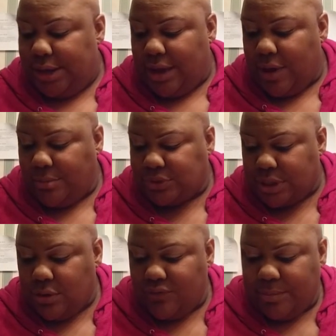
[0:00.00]
Now I'm just
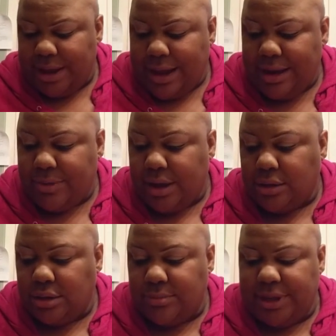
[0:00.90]
going to go over my eyebrow
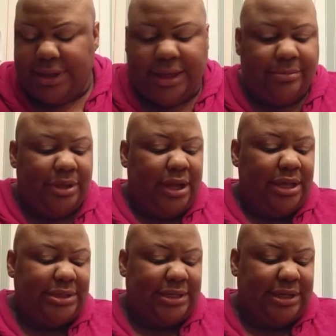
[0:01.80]
a little bit again
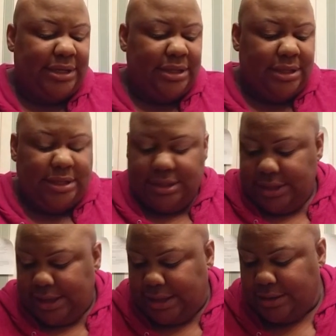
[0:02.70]
because I did
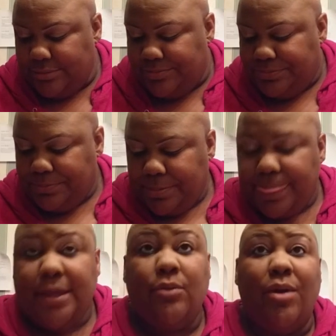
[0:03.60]
hit it
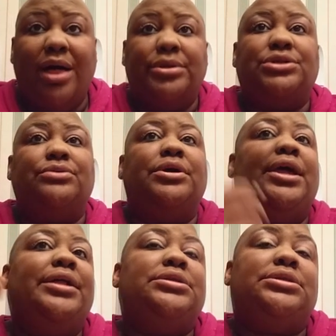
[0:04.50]
while I was doing
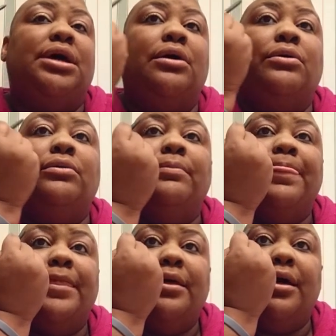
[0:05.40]
it. So
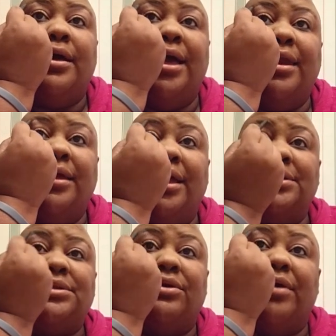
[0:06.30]
again,
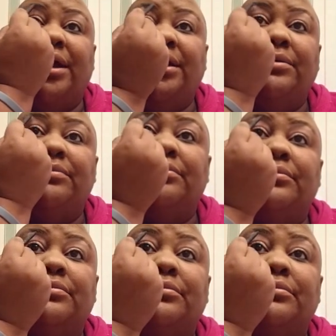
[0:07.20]
against the green.